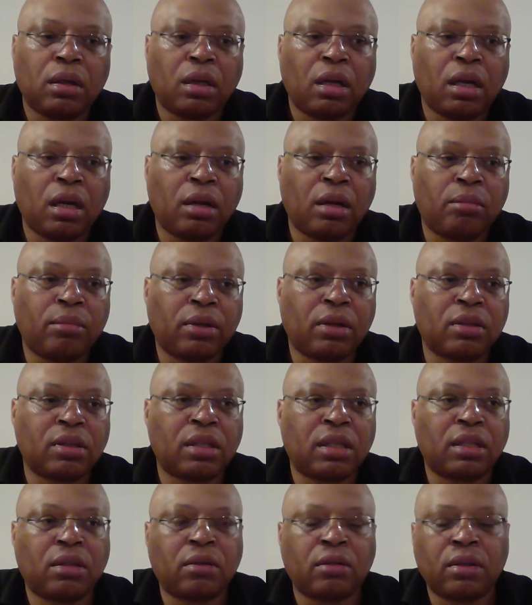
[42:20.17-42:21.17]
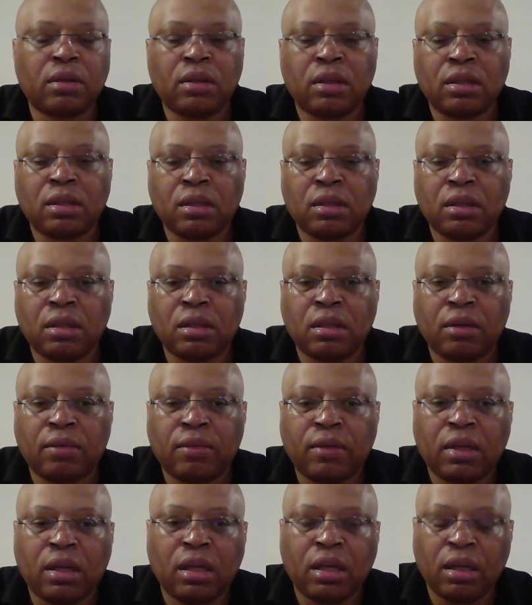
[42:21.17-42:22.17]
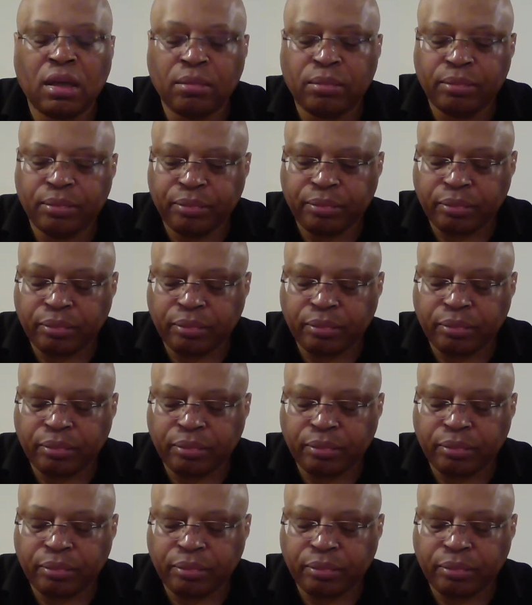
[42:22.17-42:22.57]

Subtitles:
because of historical issues and stuff, they've got